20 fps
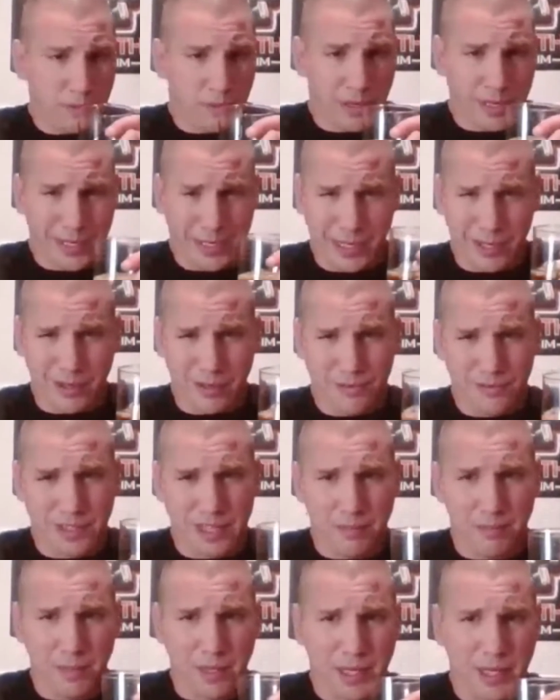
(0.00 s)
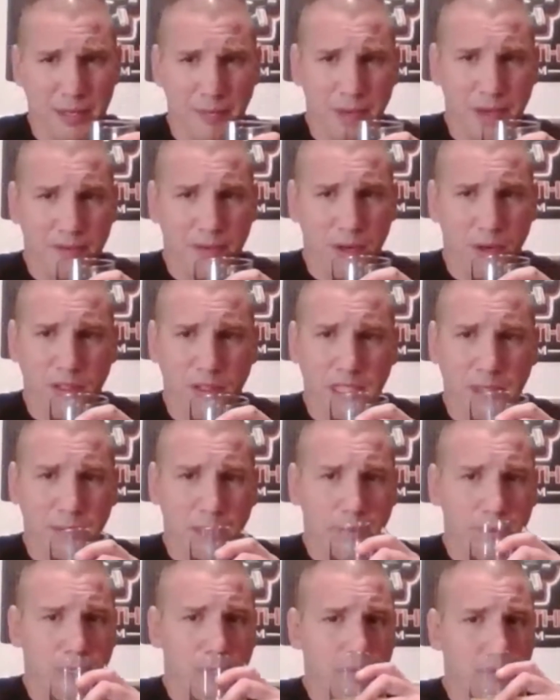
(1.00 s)
But right now, off the top of my head, I'm having a hard time
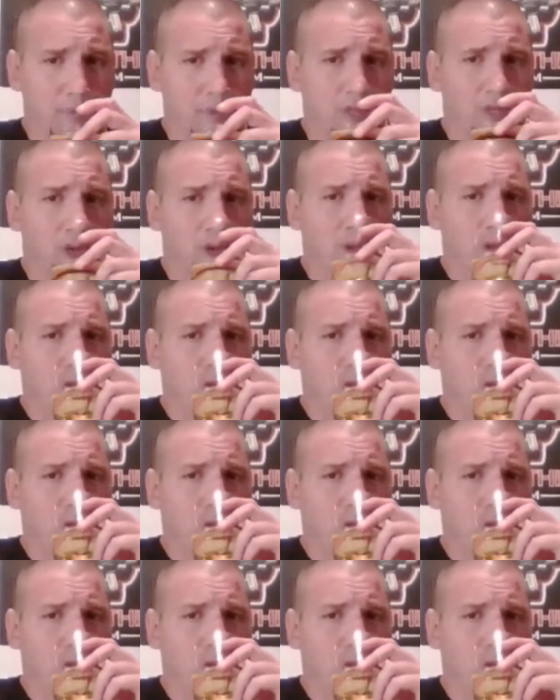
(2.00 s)
coming up with one.